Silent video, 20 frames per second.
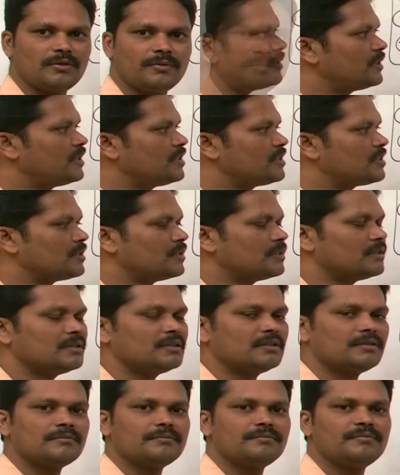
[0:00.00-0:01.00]
That is
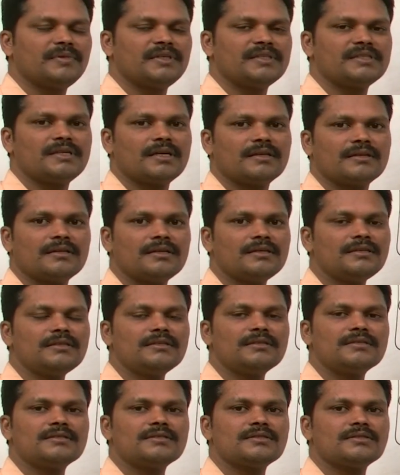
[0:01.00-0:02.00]
based on the
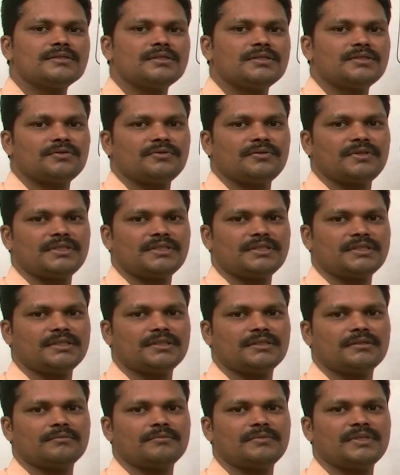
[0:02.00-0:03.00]

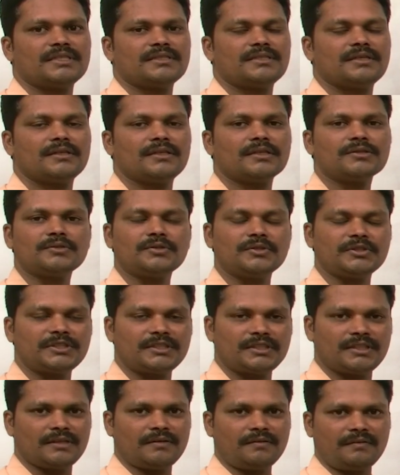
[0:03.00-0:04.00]
situation, based on the
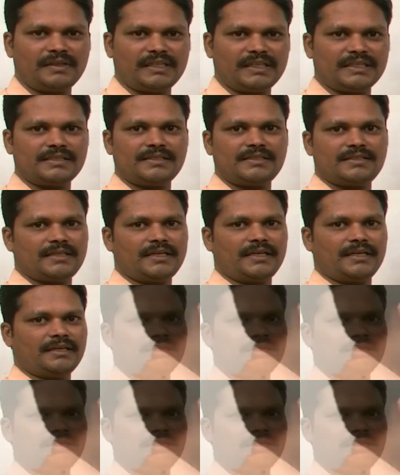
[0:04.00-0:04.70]
question, we can say.